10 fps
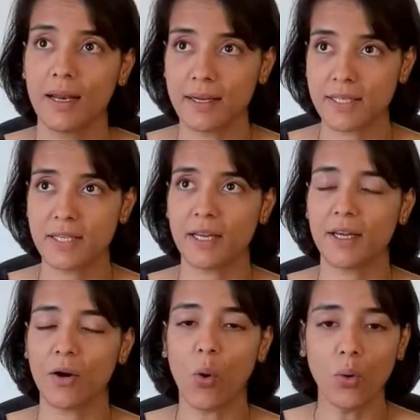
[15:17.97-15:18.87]
let's
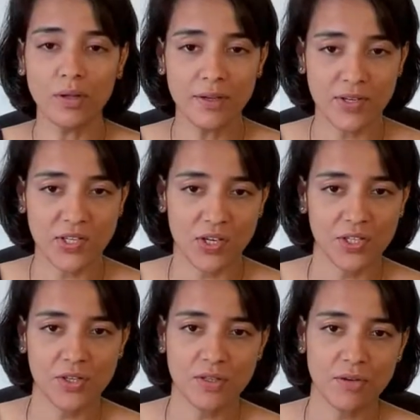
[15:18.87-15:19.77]
say, all the
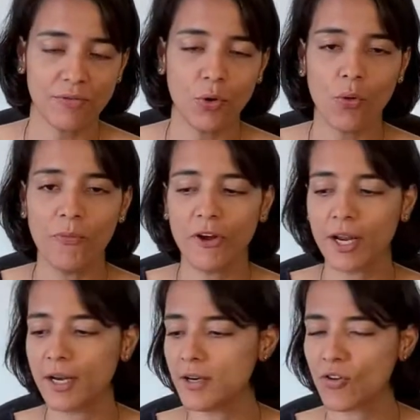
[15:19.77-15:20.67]
restrictions of
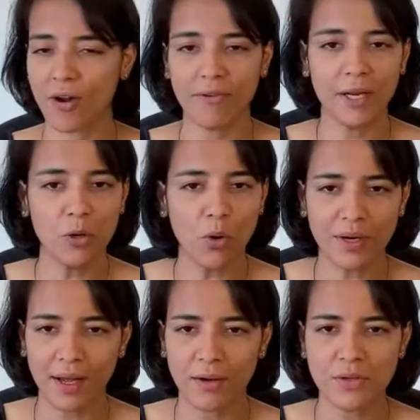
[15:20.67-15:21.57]
COVID, traveling
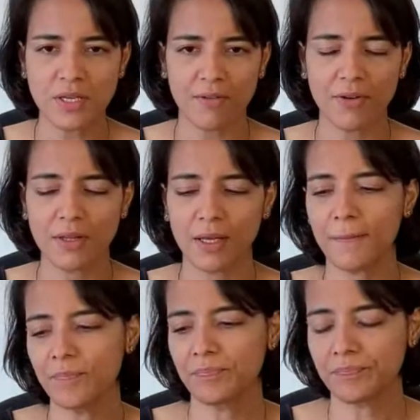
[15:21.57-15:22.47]
lockdowns, everything.